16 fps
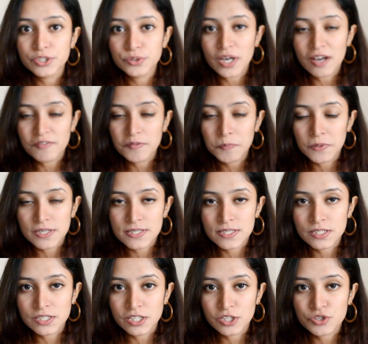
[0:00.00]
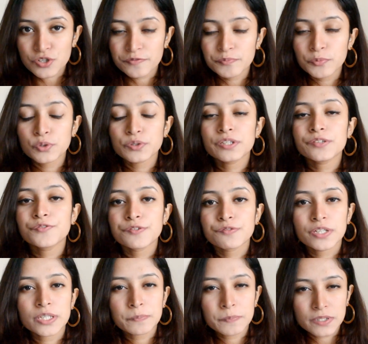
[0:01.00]
to have a percentage of more than
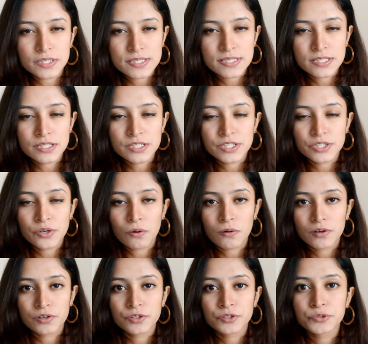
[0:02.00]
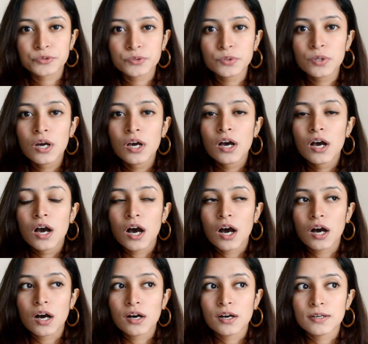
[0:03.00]
50% in order to
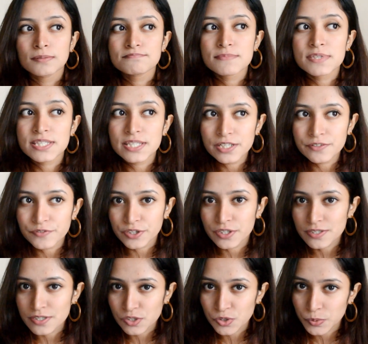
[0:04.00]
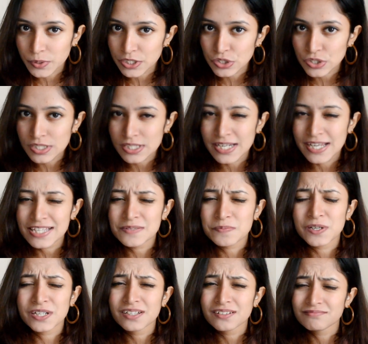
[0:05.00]
sit for the situation test,
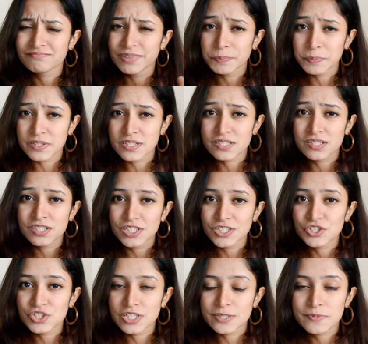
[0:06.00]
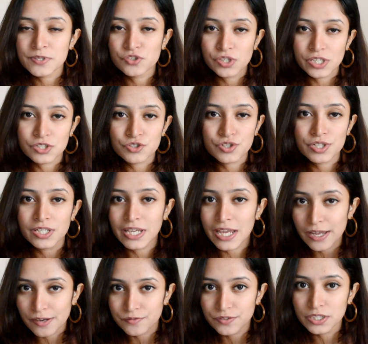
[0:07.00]
but the percentage keeps changing
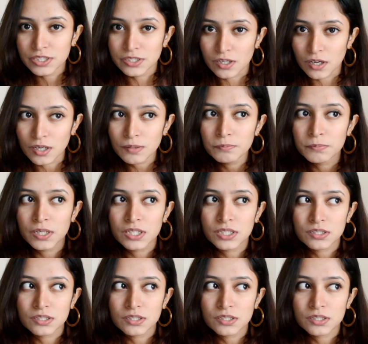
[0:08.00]
every year, but